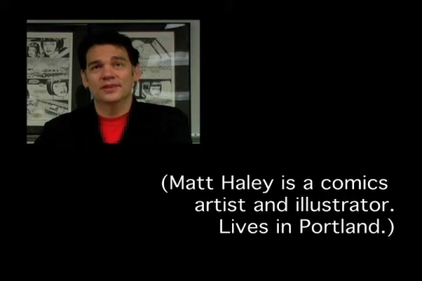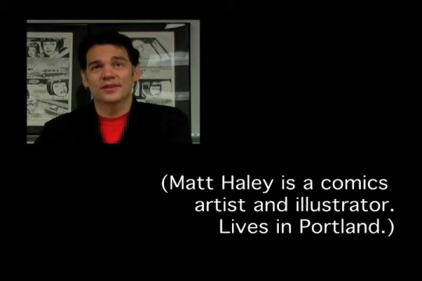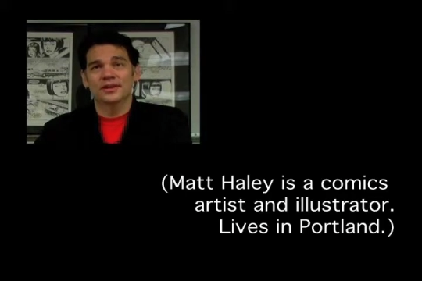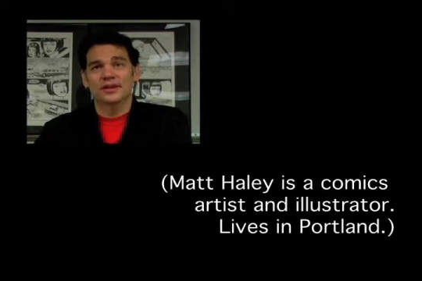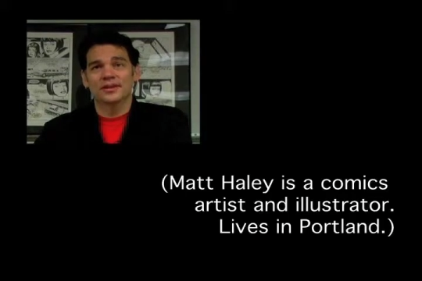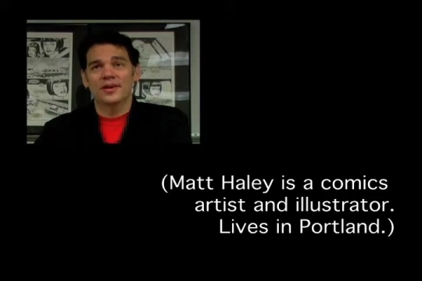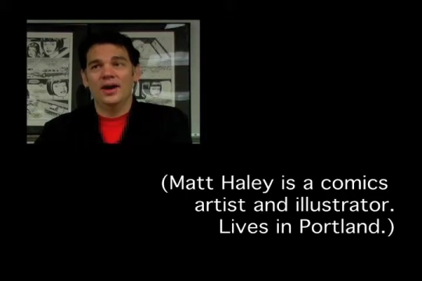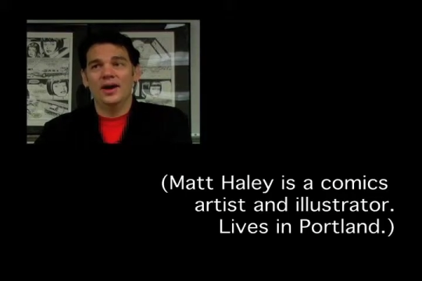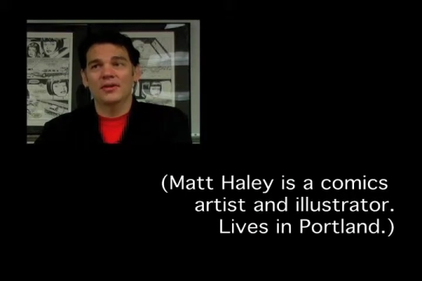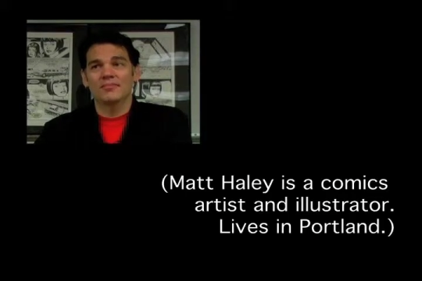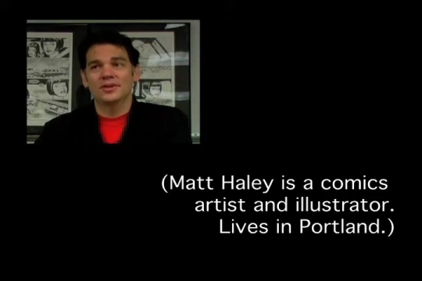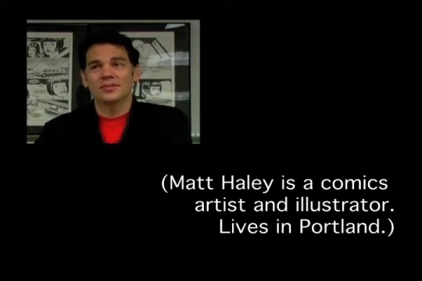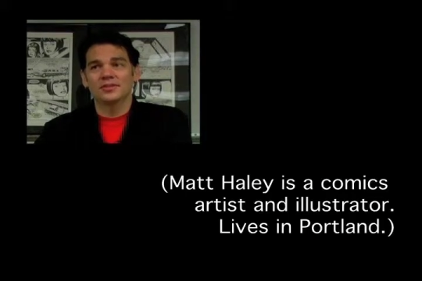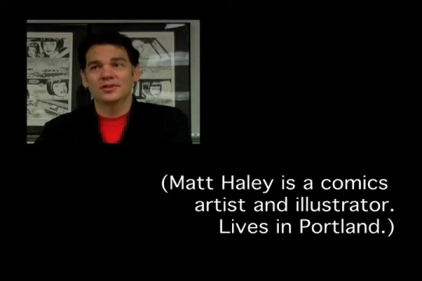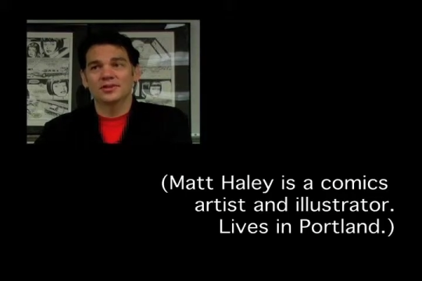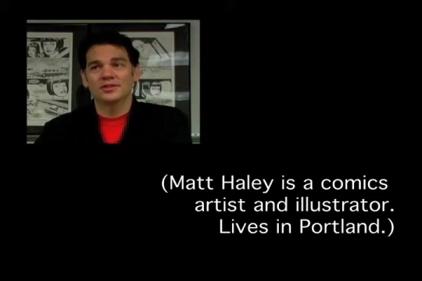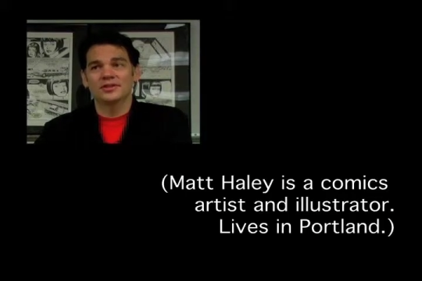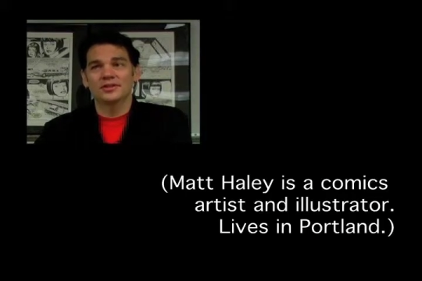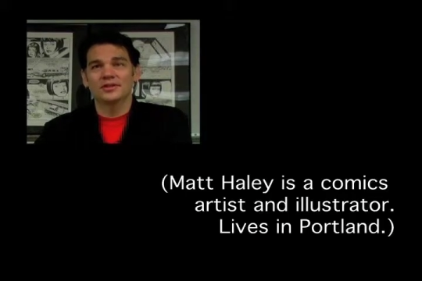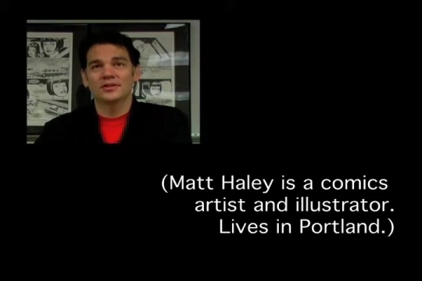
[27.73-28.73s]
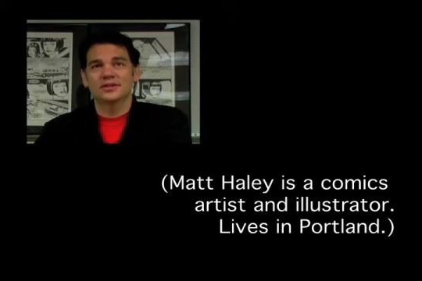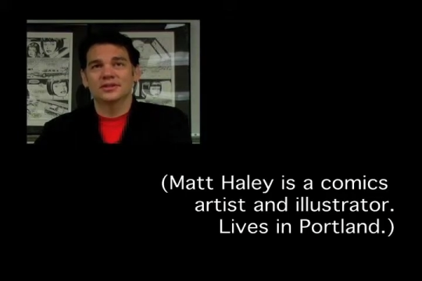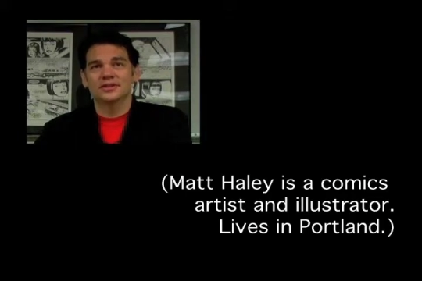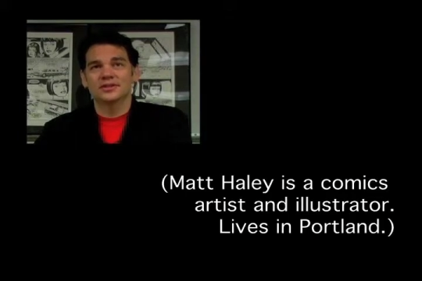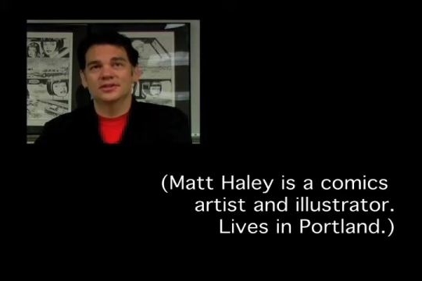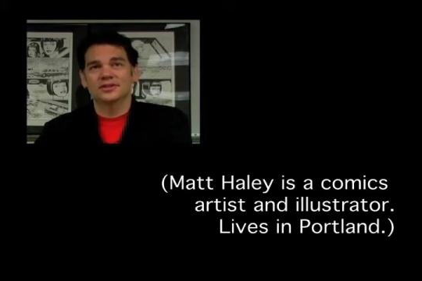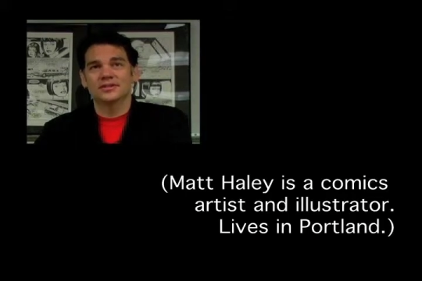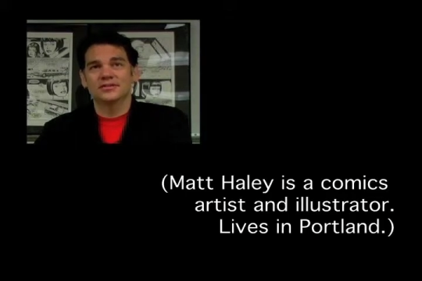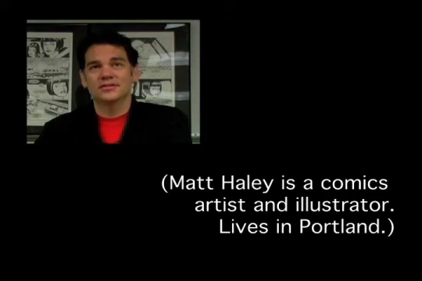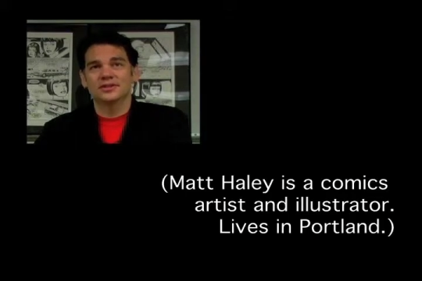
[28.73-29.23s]
Thought, wow, people can do
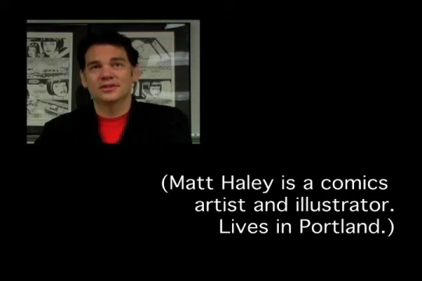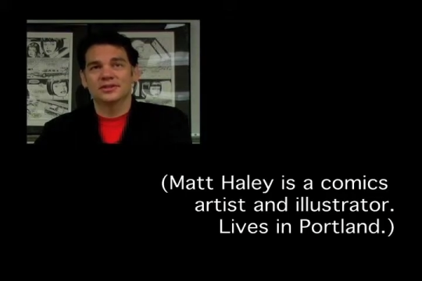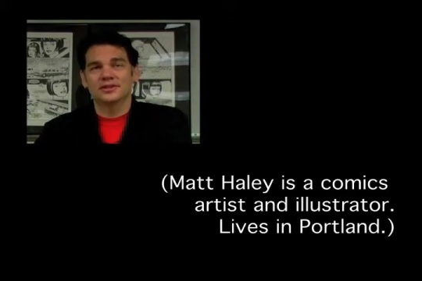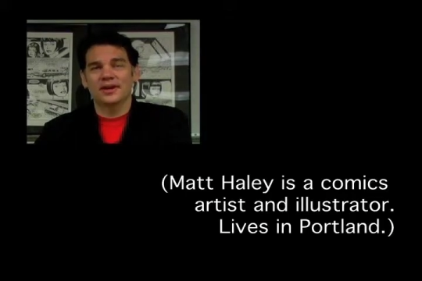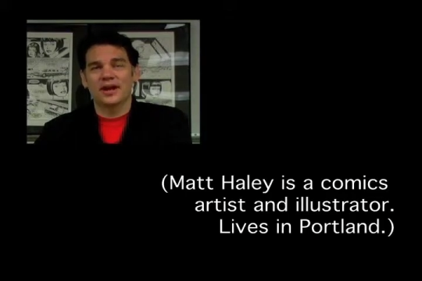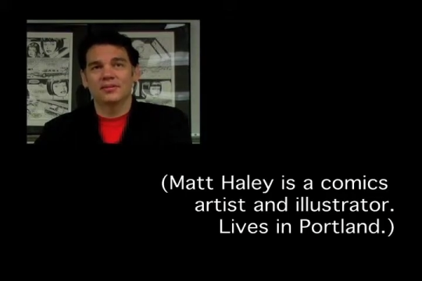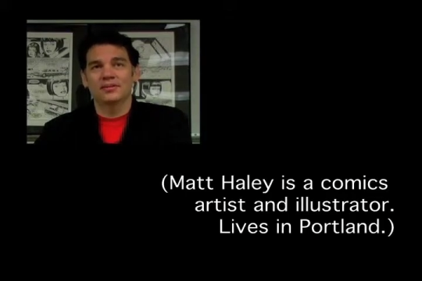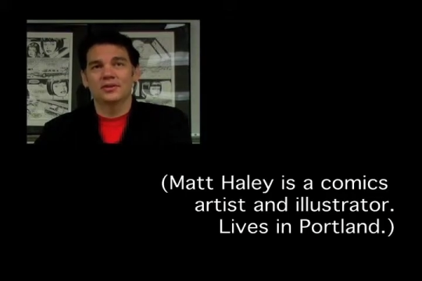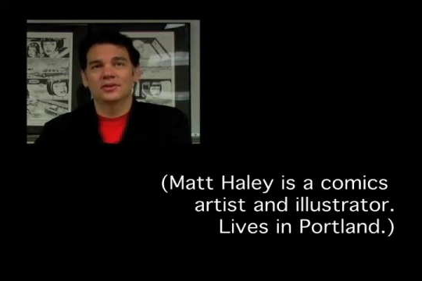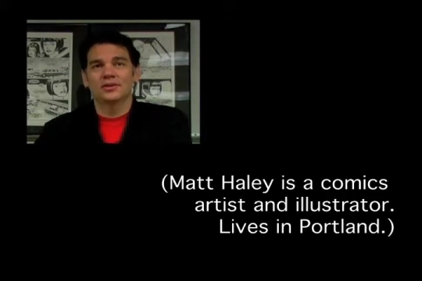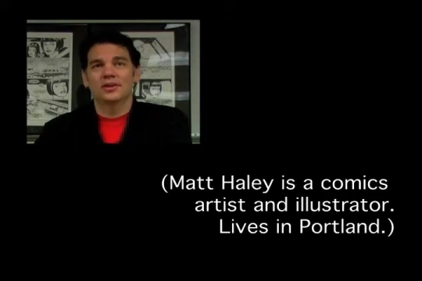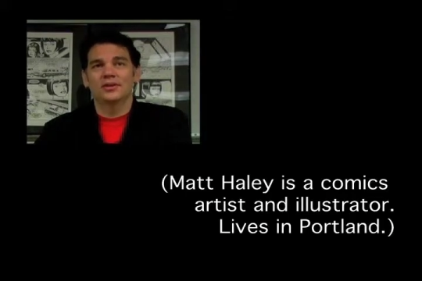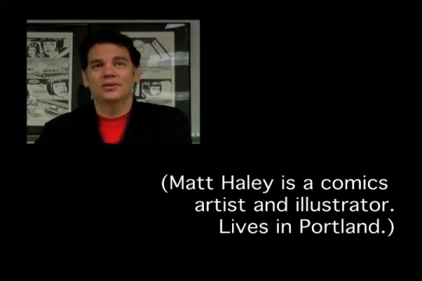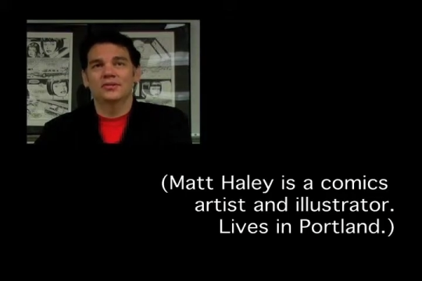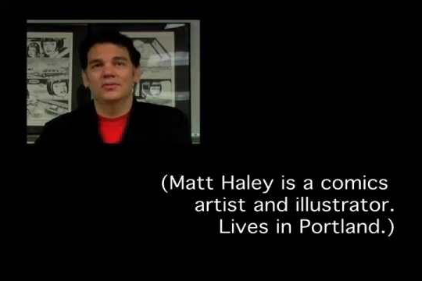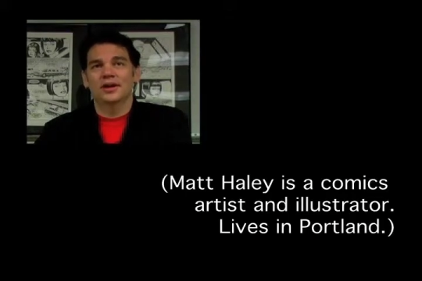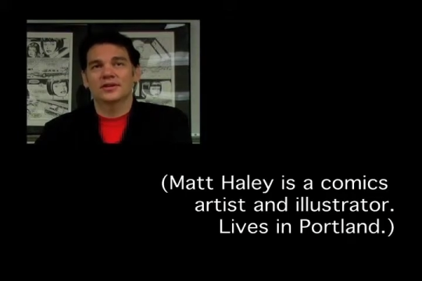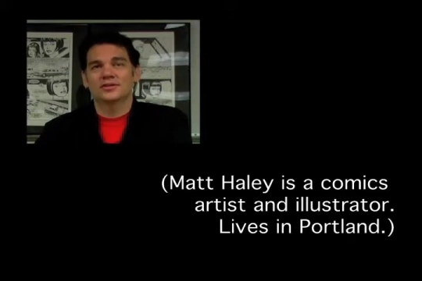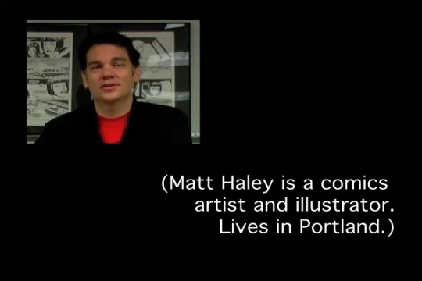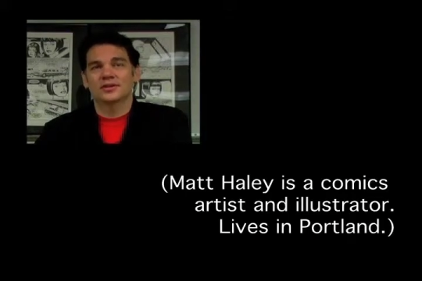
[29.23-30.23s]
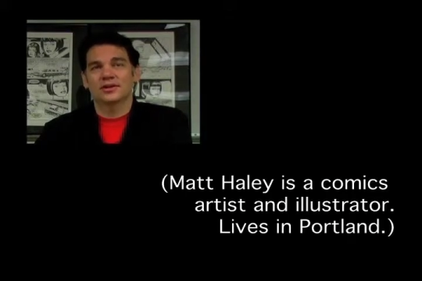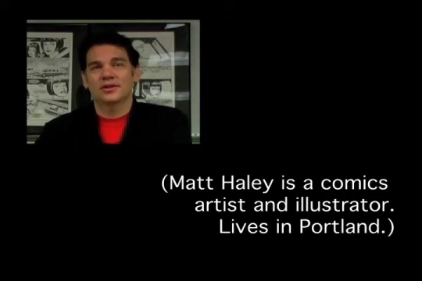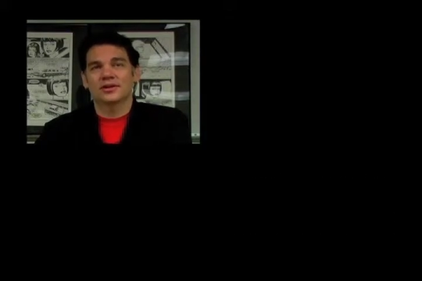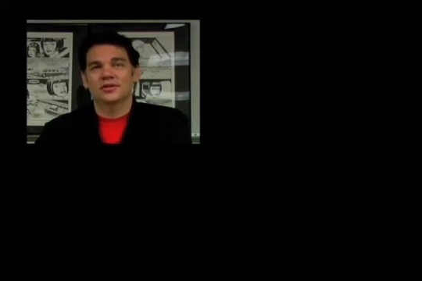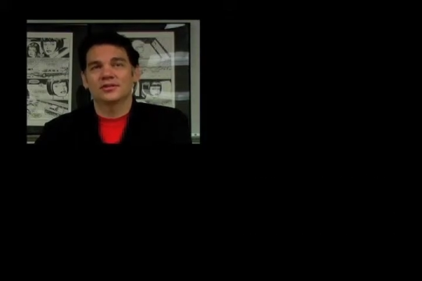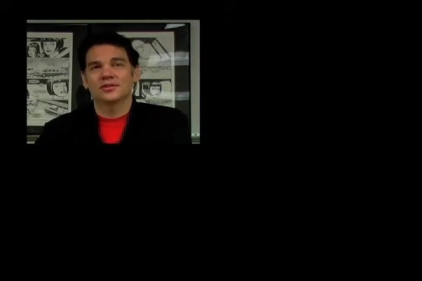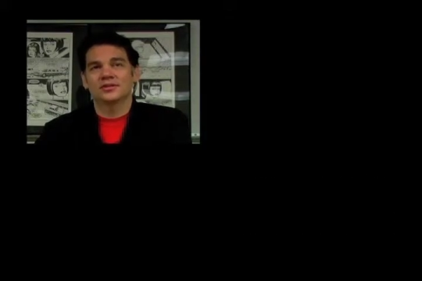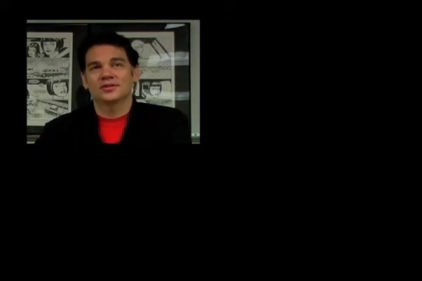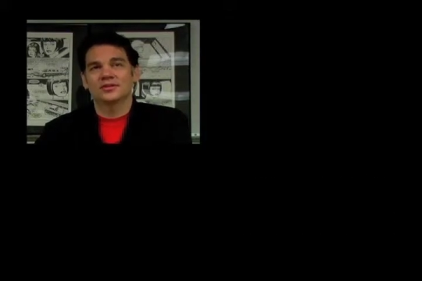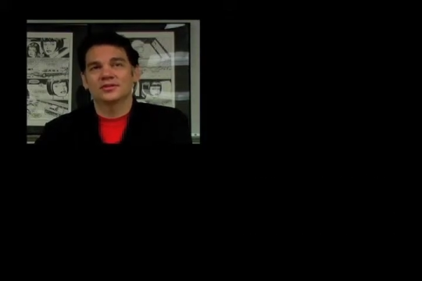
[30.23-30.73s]
this, even in Albuquerque, New
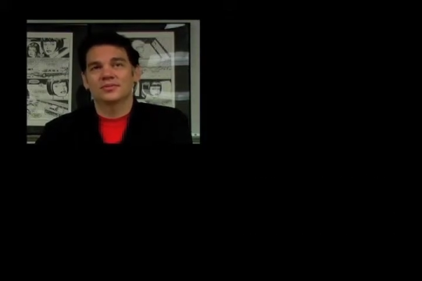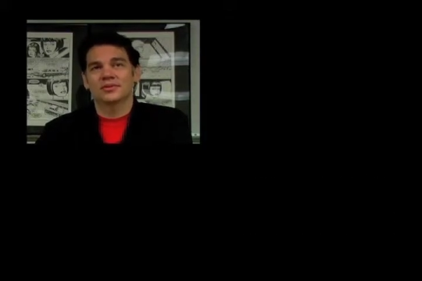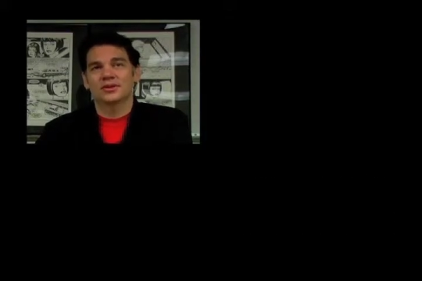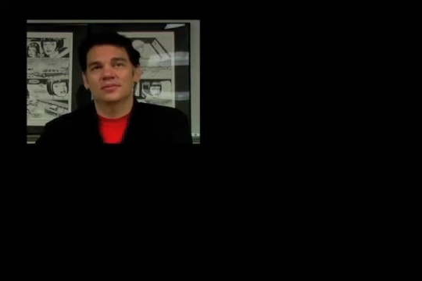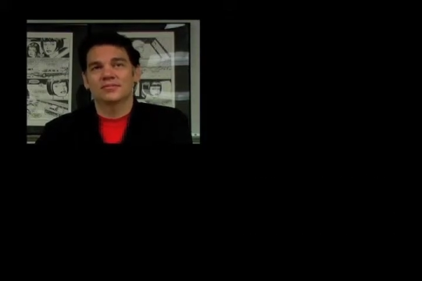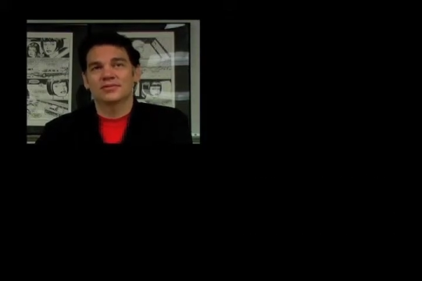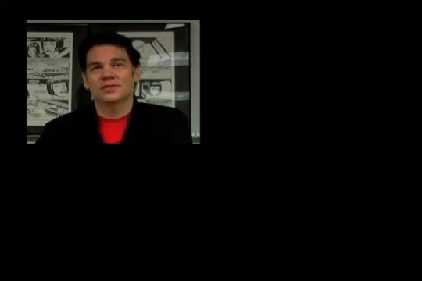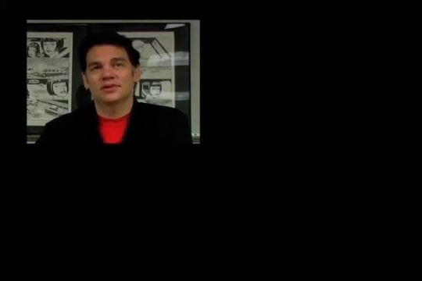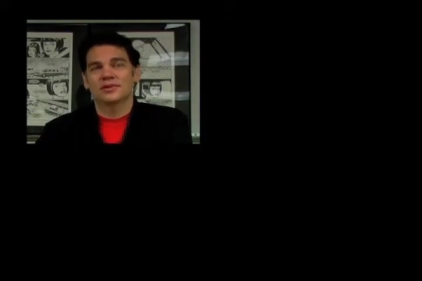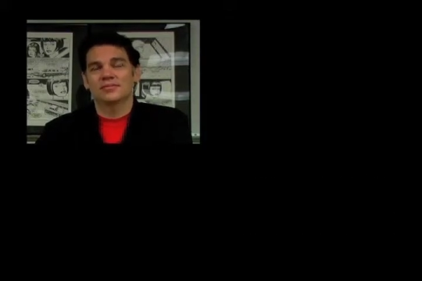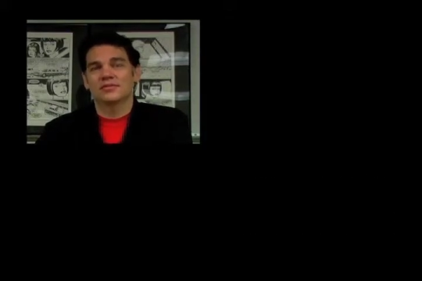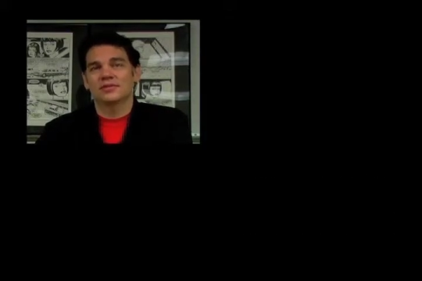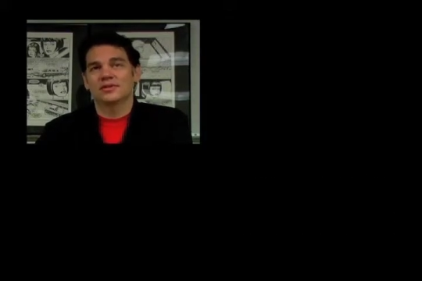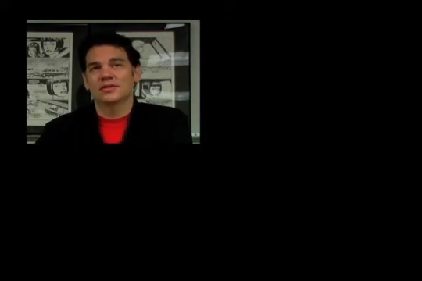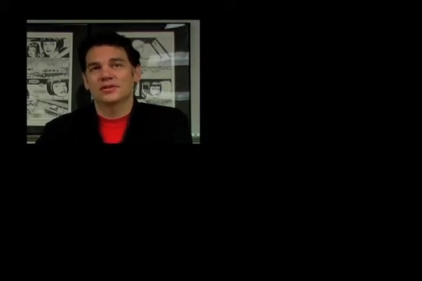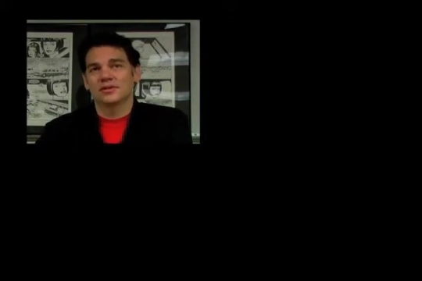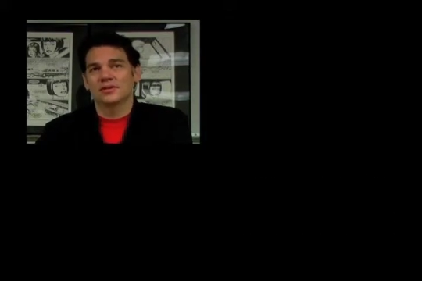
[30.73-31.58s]
Mexico, which is where I'm from.